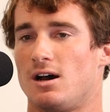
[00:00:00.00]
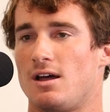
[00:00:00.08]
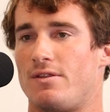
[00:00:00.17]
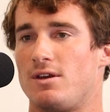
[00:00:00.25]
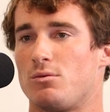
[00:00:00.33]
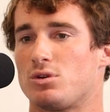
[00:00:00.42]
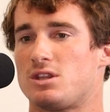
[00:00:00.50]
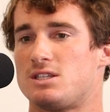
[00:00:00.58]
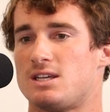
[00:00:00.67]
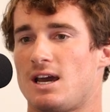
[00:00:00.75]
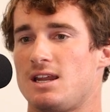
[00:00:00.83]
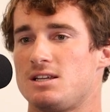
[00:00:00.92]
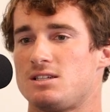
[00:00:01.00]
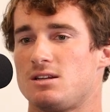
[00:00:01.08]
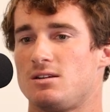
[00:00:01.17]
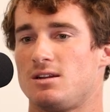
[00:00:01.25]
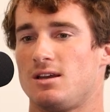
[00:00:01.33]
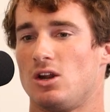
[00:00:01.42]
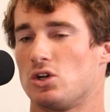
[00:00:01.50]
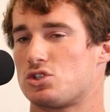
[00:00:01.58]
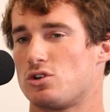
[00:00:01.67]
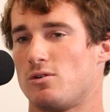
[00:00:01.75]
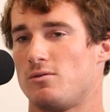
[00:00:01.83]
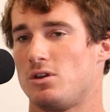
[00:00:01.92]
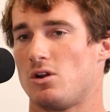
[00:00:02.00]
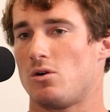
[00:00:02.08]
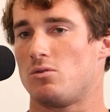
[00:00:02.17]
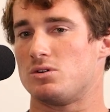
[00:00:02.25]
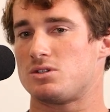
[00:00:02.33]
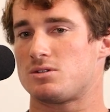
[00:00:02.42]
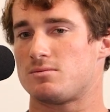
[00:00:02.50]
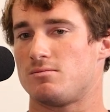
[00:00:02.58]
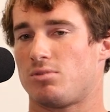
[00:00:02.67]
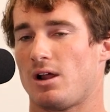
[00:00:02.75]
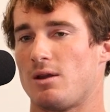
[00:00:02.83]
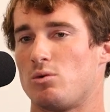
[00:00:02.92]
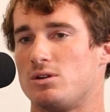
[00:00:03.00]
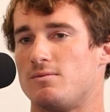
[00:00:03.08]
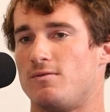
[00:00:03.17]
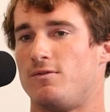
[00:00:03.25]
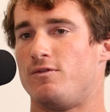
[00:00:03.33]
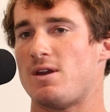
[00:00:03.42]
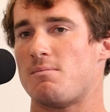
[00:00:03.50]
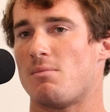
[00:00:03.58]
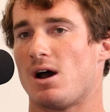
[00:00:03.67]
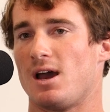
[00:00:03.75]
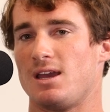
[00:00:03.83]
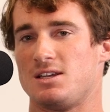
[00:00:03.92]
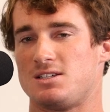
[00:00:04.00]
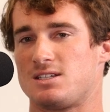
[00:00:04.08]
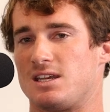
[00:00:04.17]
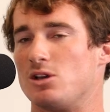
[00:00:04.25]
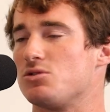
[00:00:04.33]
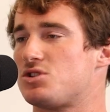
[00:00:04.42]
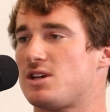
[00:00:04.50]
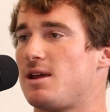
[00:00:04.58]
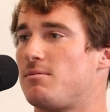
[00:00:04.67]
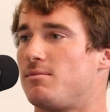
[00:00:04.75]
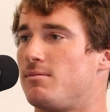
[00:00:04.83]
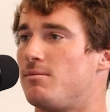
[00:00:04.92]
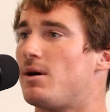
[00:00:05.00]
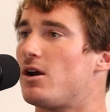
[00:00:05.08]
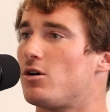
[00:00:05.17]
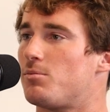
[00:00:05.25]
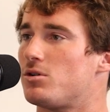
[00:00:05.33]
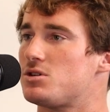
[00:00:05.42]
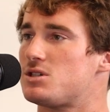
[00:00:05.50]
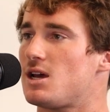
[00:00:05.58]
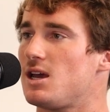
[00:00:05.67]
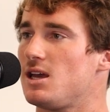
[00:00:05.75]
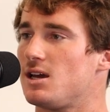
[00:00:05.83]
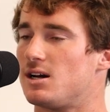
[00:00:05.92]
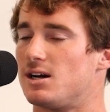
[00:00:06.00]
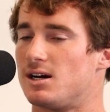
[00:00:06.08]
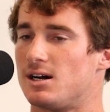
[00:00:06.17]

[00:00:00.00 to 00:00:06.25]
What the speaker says: I think with the tennis, it also, was probably would fit my skill set better per se.